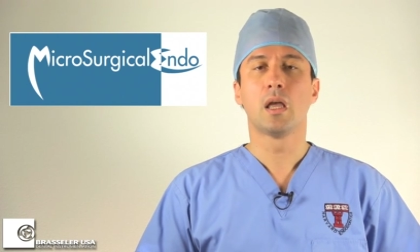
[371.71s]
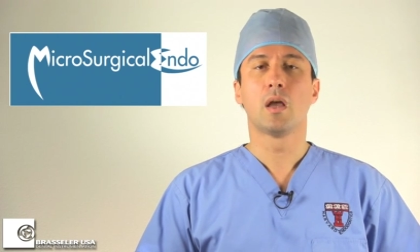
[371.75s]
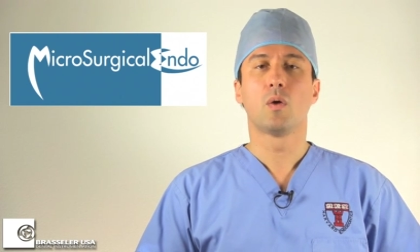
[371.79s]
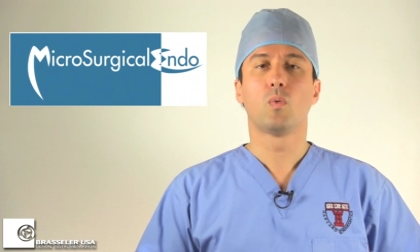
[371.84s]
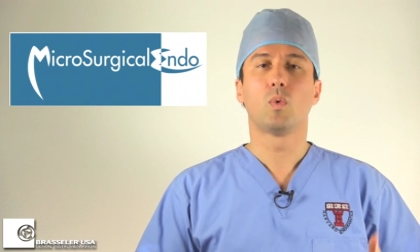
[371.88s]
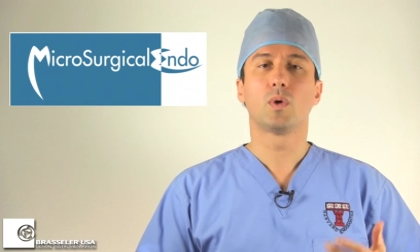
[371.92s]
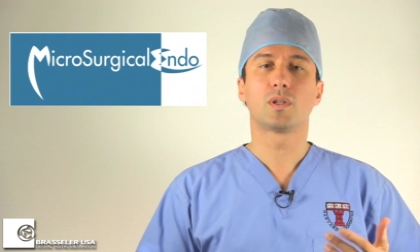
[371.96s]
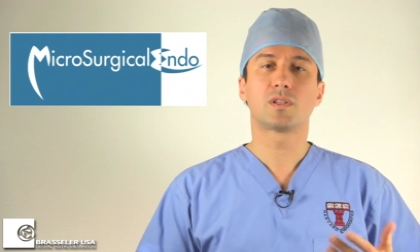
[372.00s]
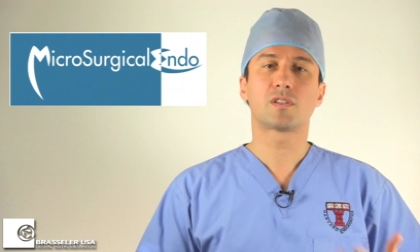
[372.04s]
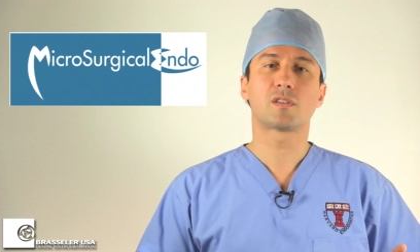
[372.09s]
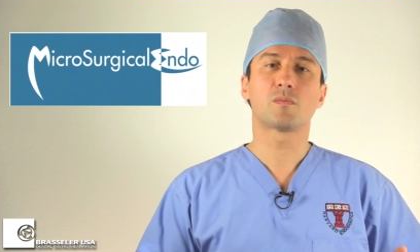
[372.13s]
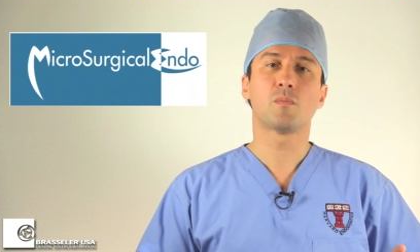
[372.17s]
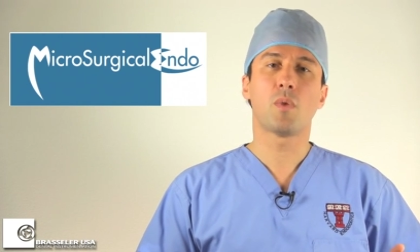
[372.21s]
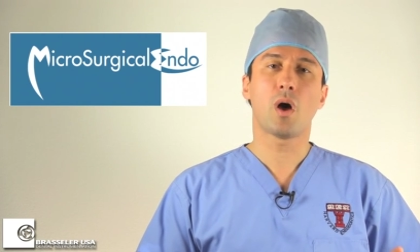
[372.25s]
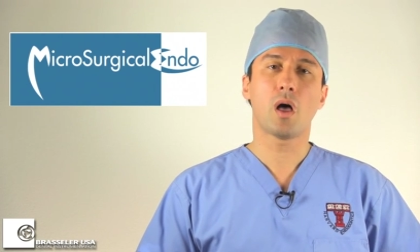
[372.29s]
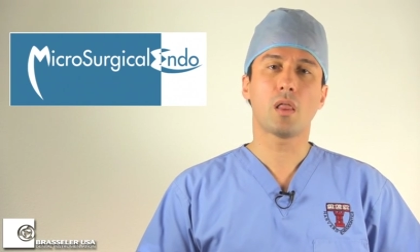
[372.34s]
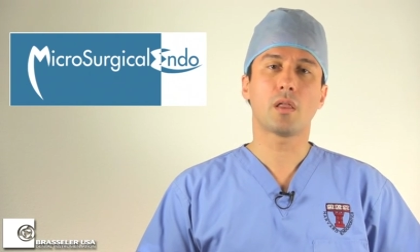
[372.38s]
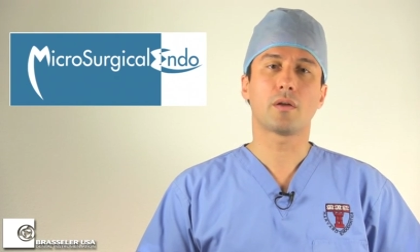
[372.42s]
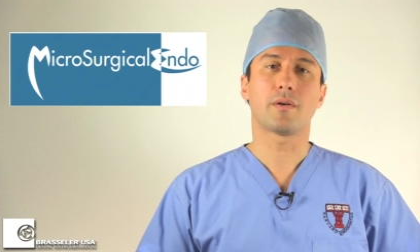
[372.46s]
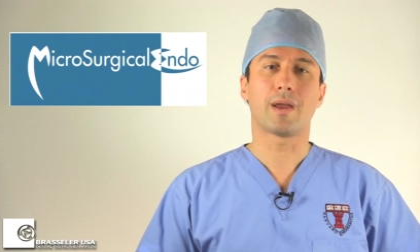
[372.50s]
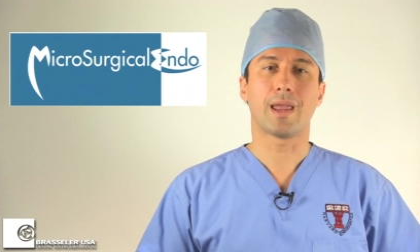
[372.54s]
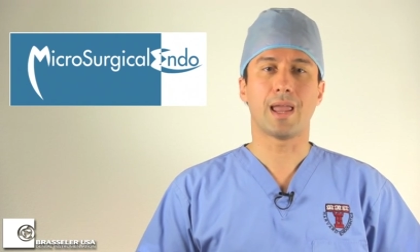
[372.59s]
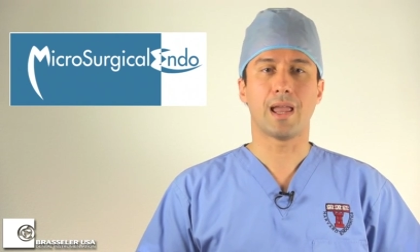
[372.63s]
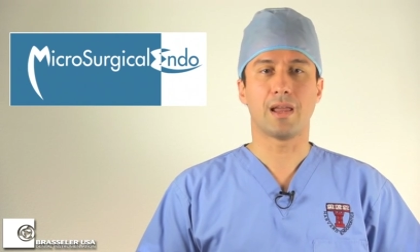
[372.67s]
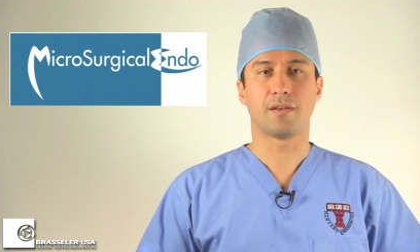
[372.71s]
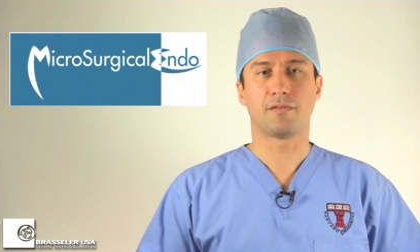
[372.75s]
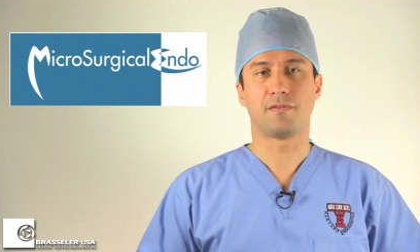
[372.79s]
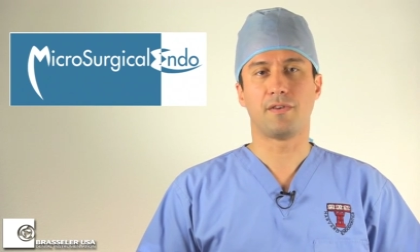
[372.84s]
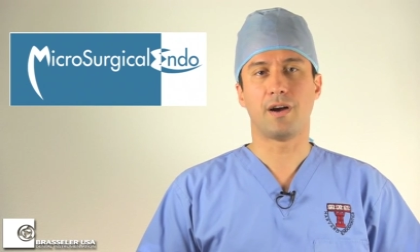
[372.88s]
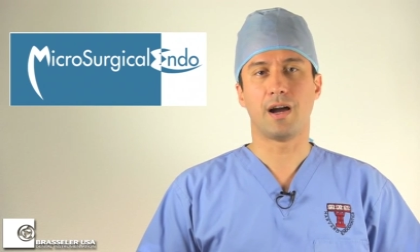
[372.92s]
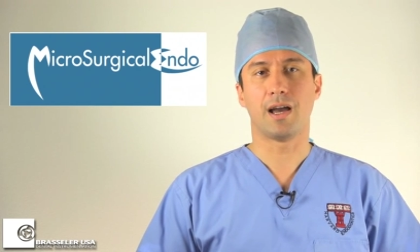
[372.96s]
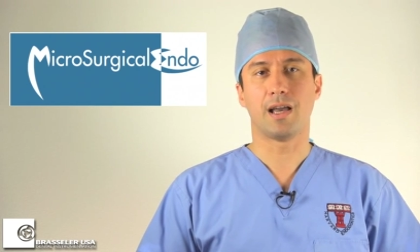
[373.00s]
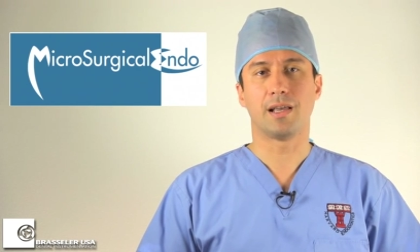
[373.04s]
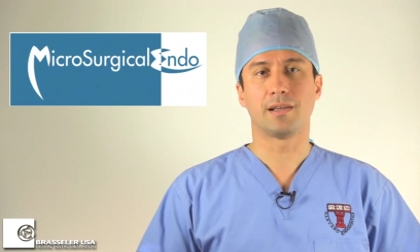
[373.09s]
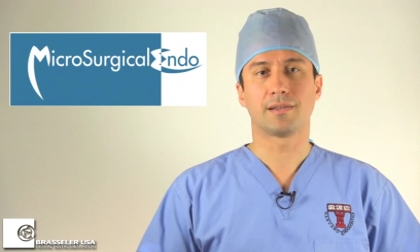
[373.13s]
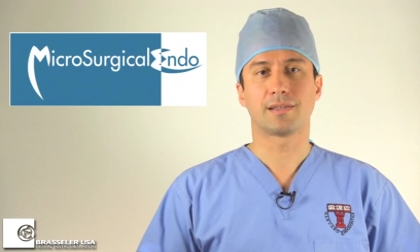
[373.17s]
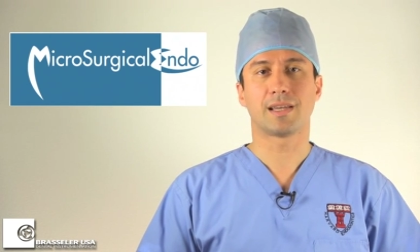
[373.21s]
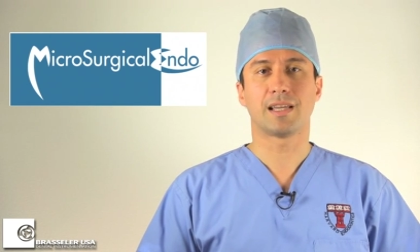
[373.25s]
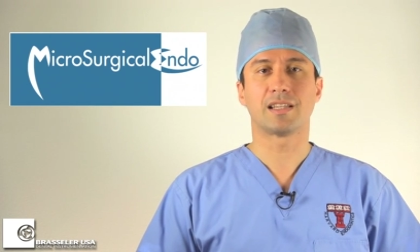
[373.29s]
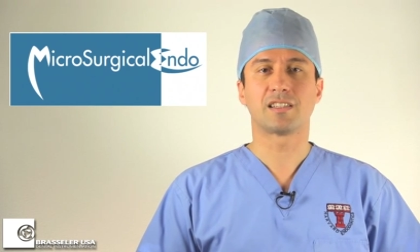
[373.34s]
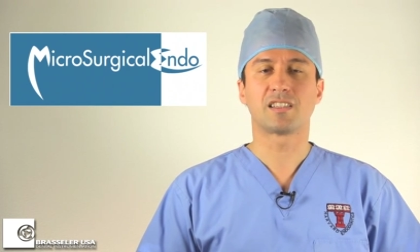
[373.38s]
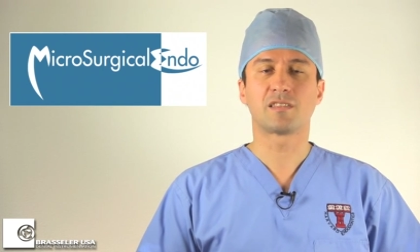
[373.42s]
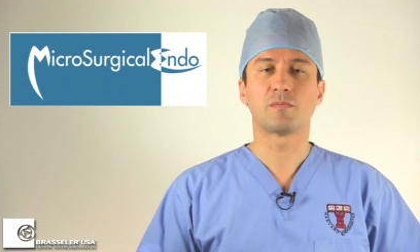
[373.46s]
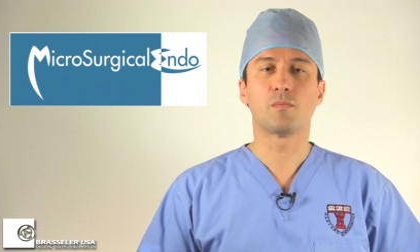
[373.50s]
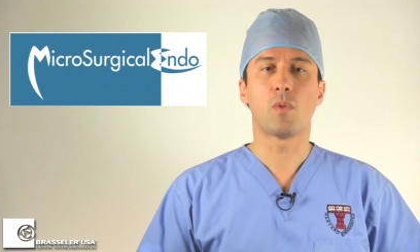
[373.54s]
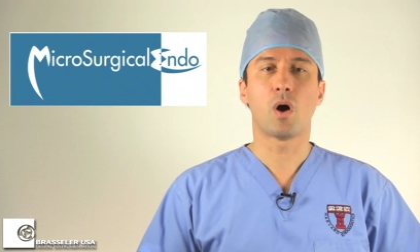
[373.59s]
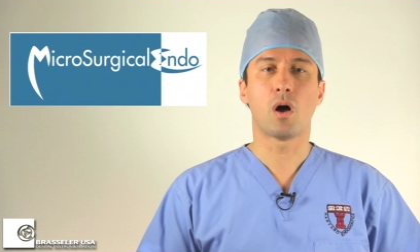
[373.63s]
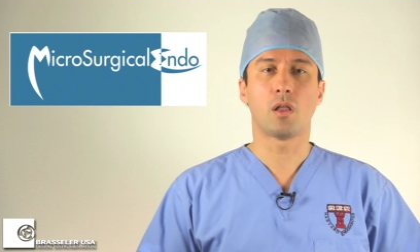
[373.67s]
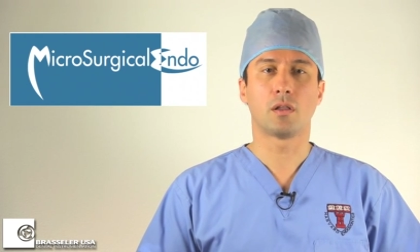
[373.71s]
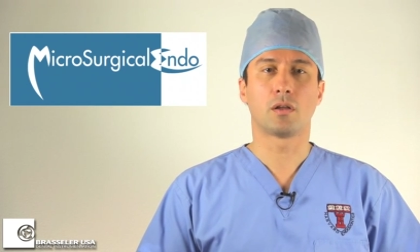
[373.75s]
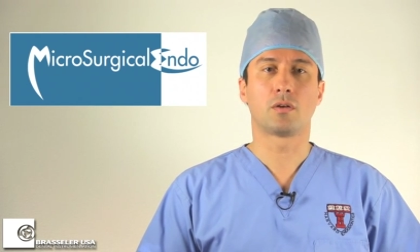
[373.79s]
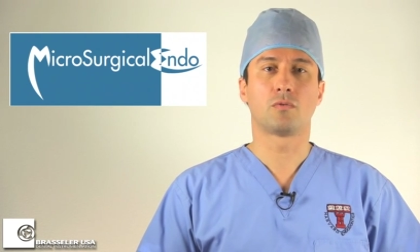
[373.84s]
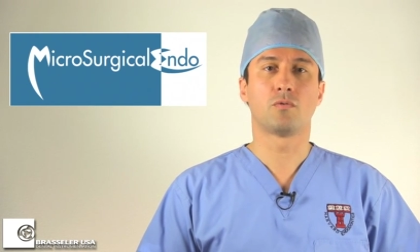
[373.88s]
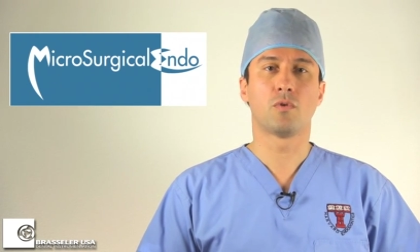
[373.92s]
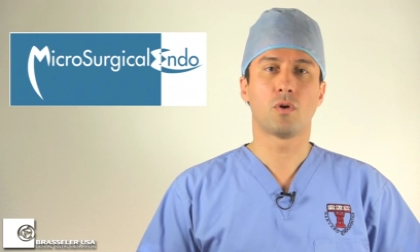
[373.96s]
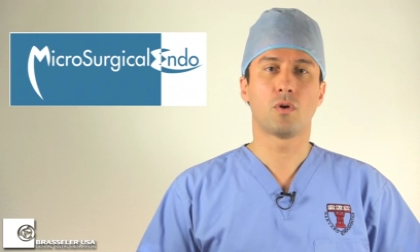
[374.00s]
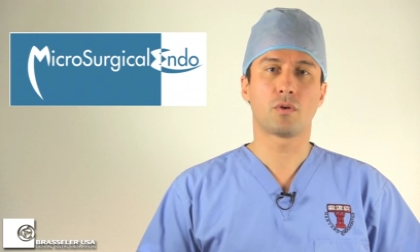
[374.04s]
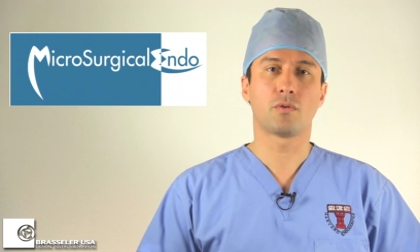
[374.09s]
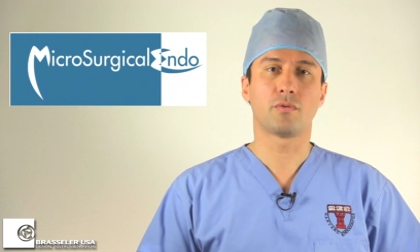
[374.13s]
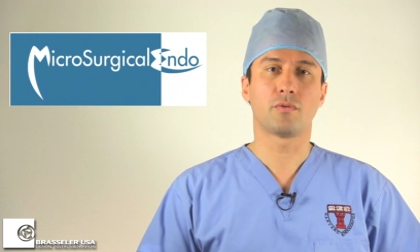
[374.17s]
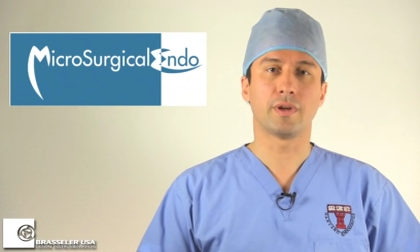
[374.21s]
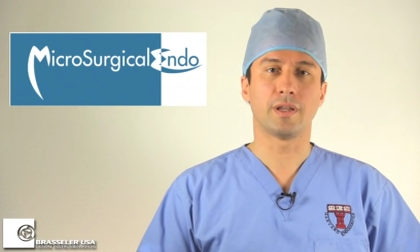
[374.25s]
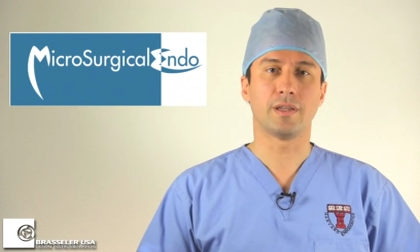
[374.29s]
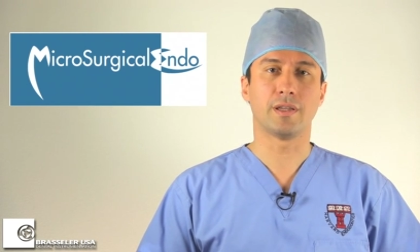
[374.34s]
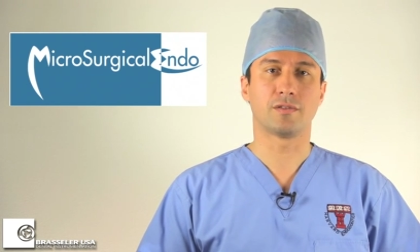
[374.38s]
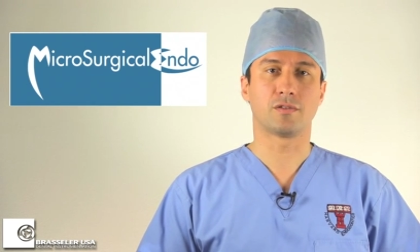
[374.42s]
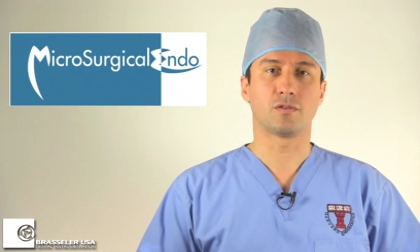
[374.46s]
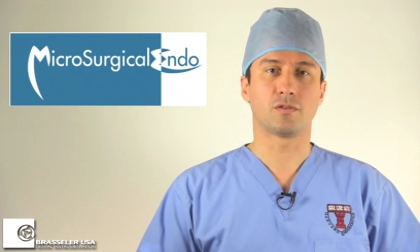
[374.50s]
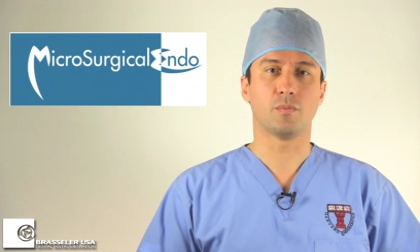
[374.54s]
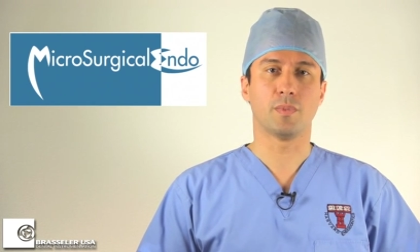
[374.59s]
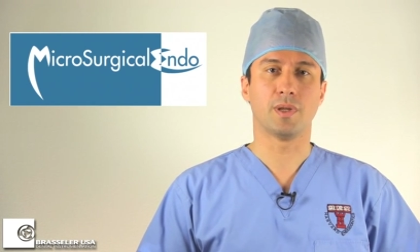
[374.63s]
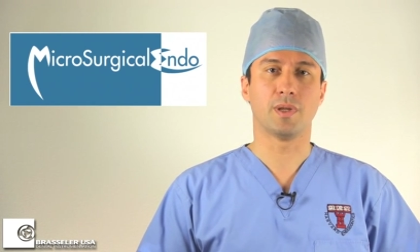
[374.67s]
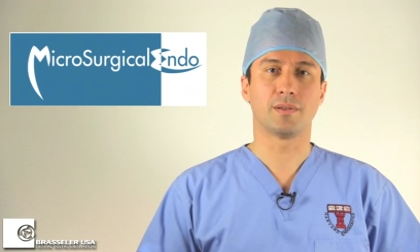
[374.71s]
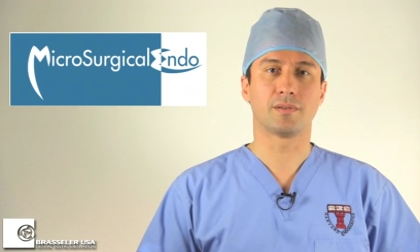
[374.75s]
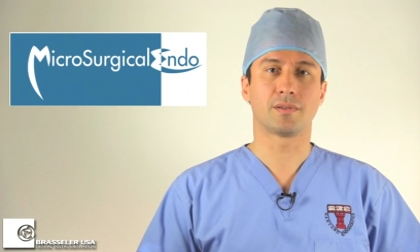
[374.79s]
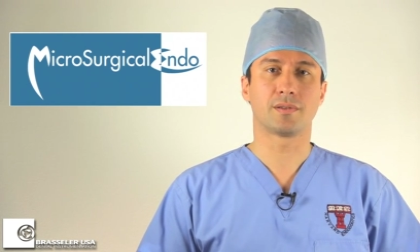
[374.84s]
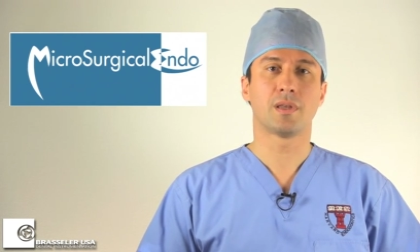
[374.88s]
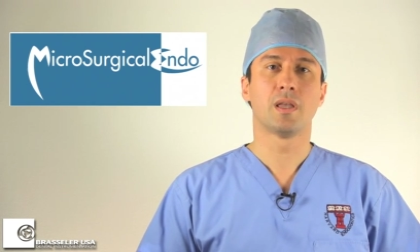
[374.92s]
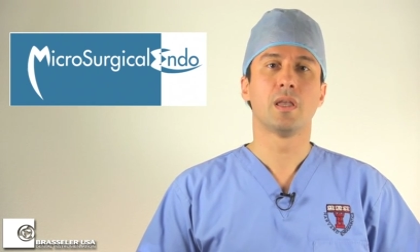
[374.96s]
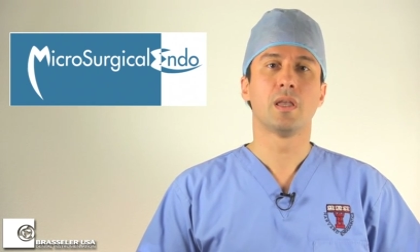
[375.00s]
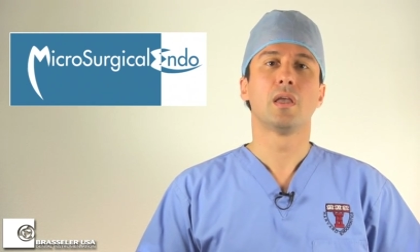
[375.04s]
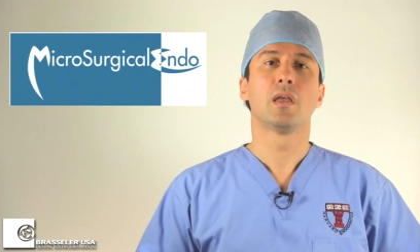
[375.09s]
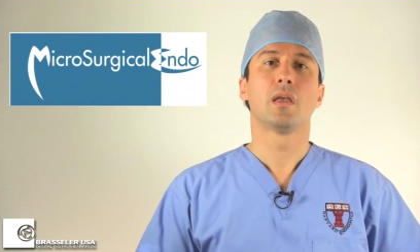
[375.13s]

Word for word: with smaller hand files and smaller rotary instruments